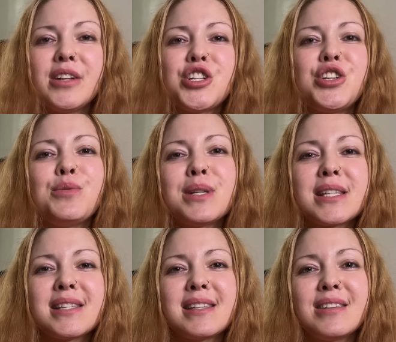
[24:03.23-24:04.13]
she
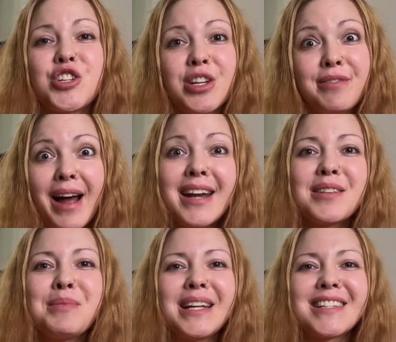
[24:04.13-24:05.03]
was she
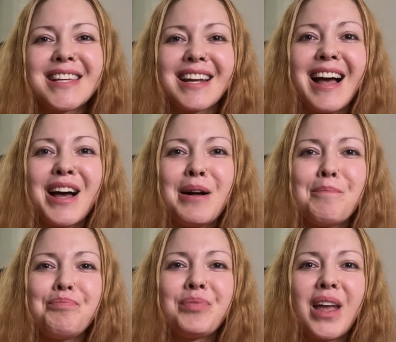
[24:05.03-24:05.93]
invited me to
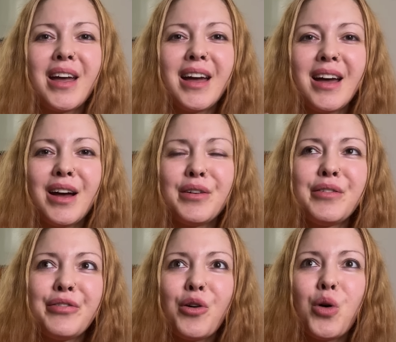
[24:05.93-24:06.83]
come
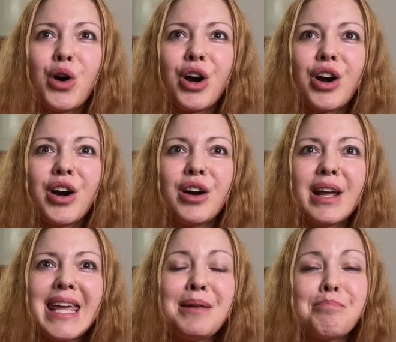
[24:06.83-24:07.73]
for
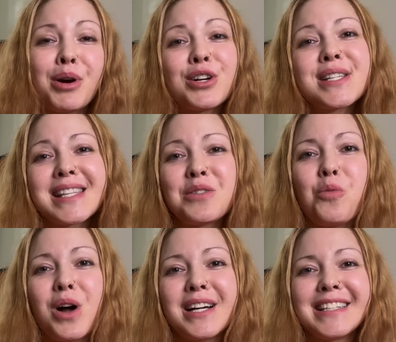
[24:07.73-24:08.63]
in-person
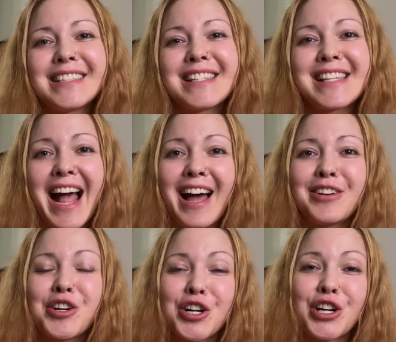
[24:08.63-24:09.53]
ones at
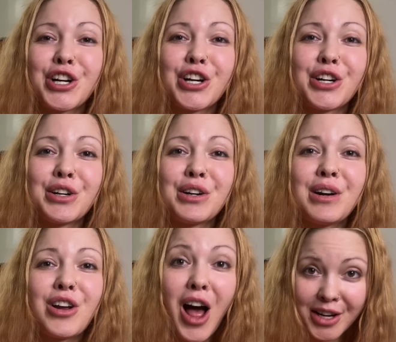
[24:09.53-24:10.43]
her
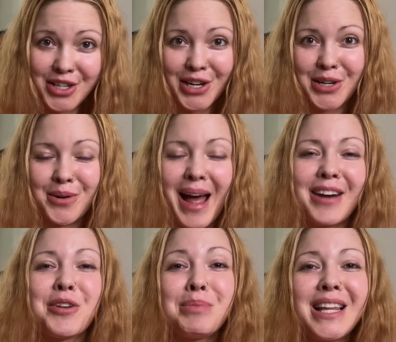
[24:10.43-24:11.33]
condo at
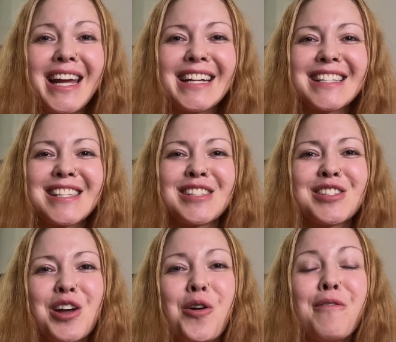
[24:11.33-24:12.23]
her place.
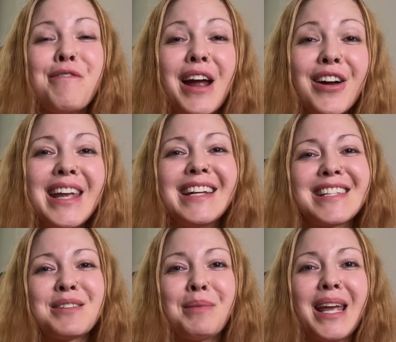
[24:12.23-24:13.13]
So very
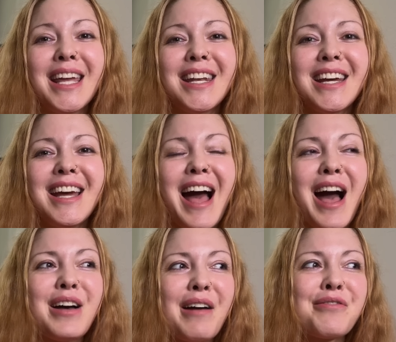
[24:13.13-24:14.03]
intimate.
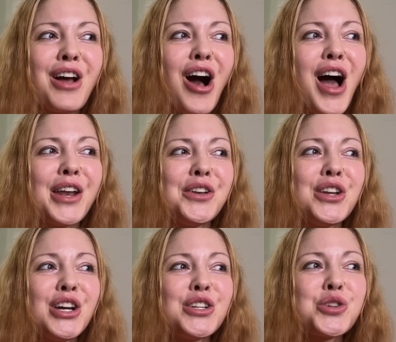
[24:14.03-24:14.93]
I've gone
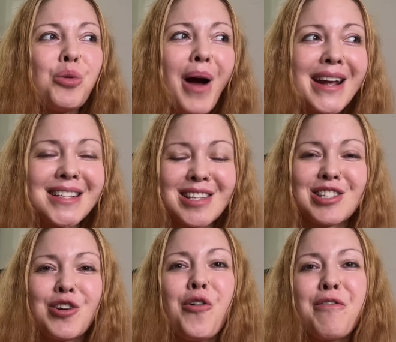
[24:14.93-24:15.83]
twice
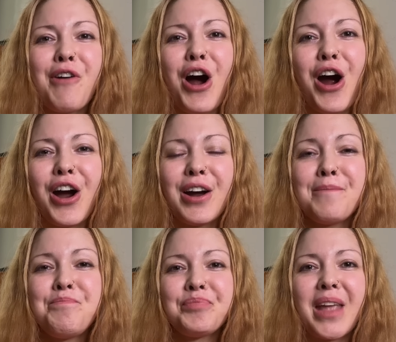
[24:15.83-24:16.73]
so
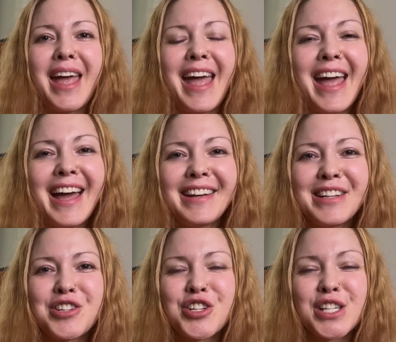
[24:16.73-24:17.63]
far and
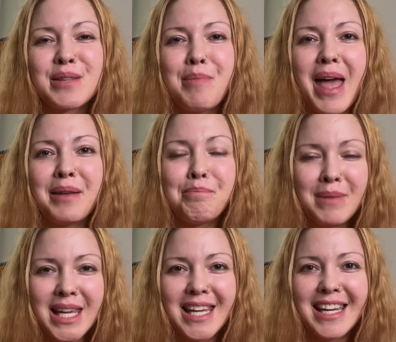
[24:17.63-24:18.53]
it's just been
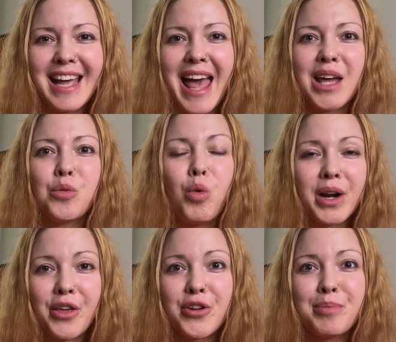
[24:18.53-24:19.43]
me and one
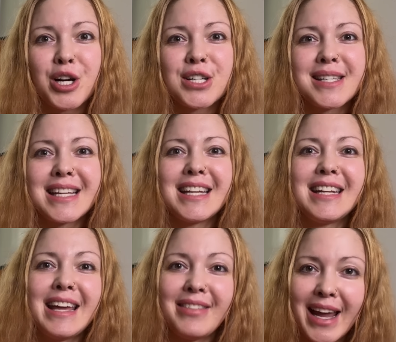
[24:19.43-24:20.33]
other
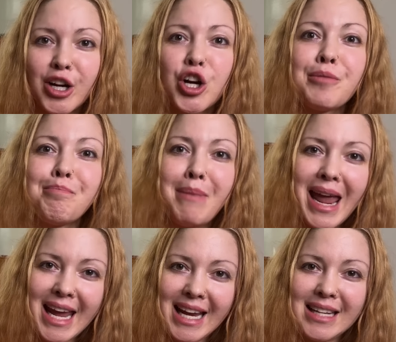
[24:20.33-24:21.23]
person and like her
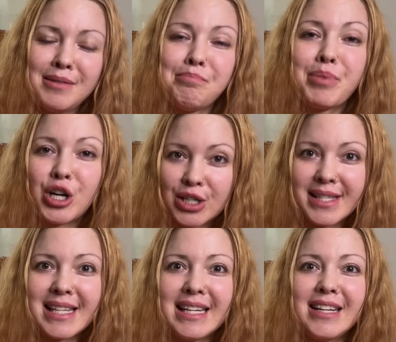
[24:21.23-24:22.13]
main
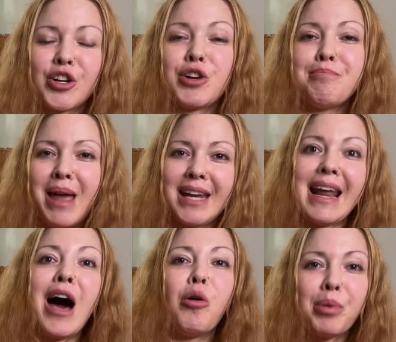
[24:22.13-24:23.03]
person, her main
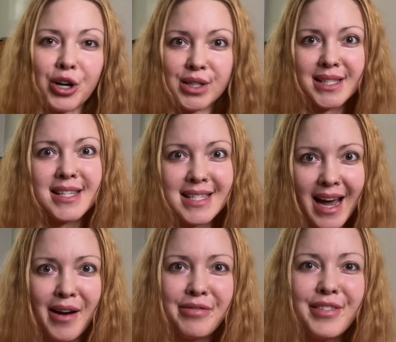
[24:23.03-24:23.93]
helper and
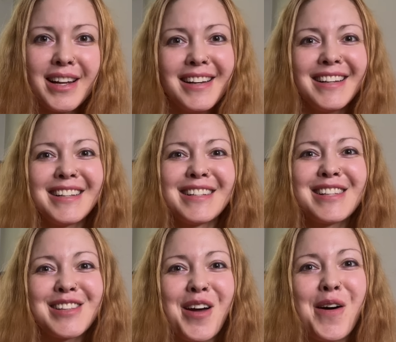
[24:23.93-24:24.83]
stuff.
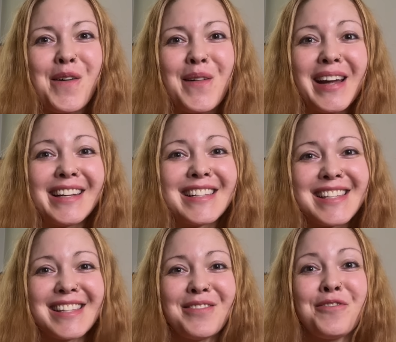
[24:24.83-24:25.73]
So
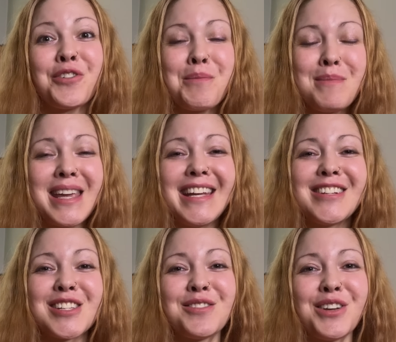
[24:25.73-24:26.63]
it's, for me,
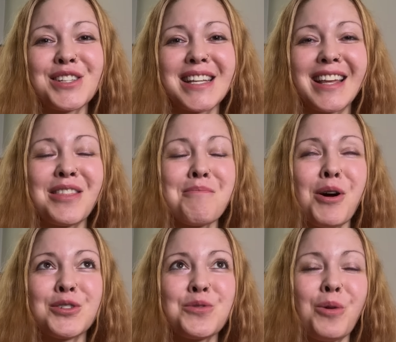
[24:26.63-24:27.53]
just feels like the
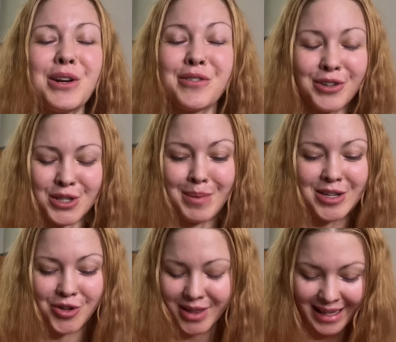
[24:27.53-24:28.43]
most wonderful,
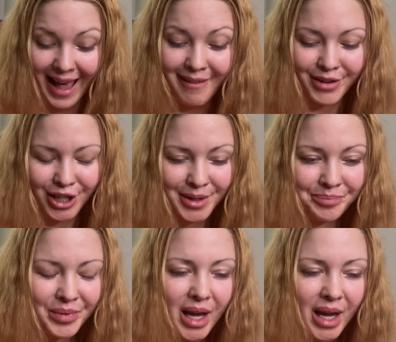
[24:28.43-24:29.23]
special thing ever.